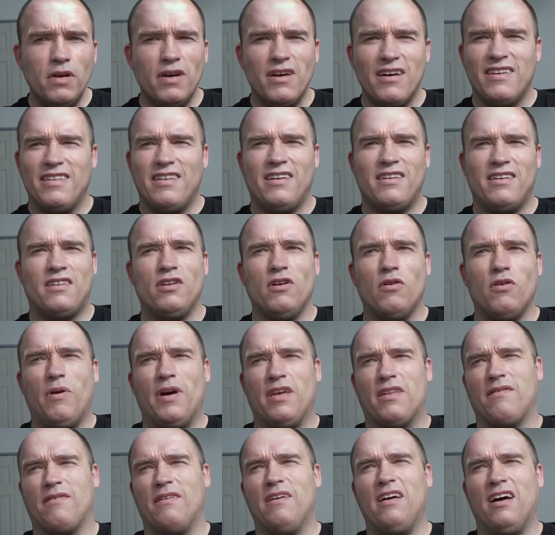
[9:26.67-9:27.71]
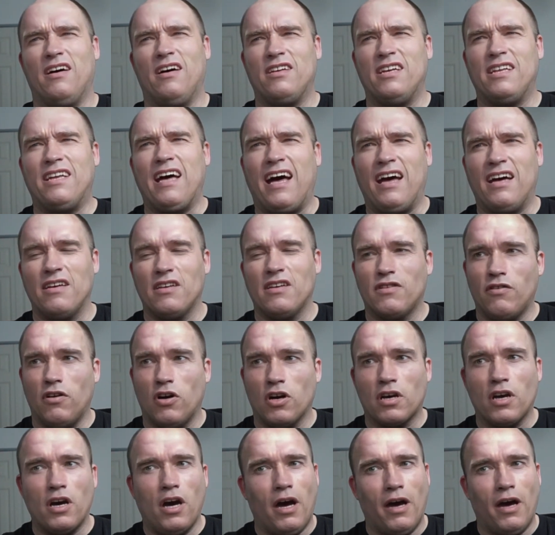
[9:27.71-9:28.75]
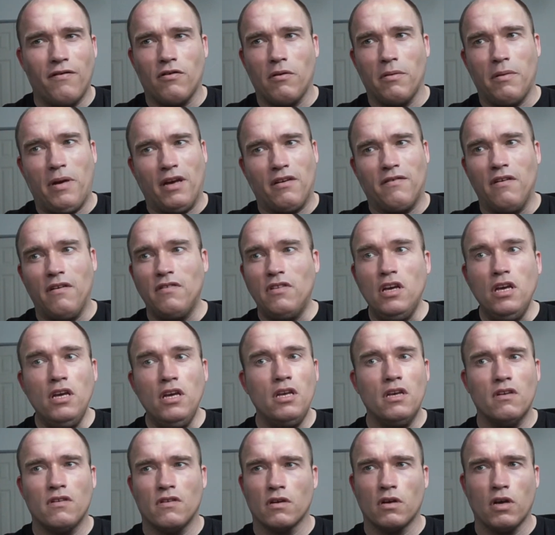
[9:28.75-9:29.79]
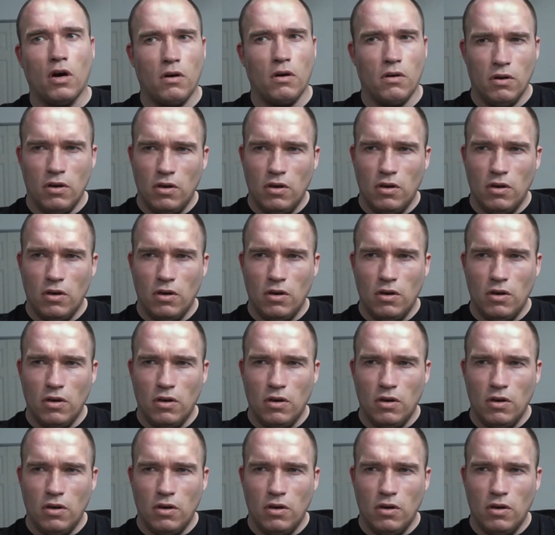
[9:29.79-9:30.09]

They still want $300 for a card from like 15 years ago.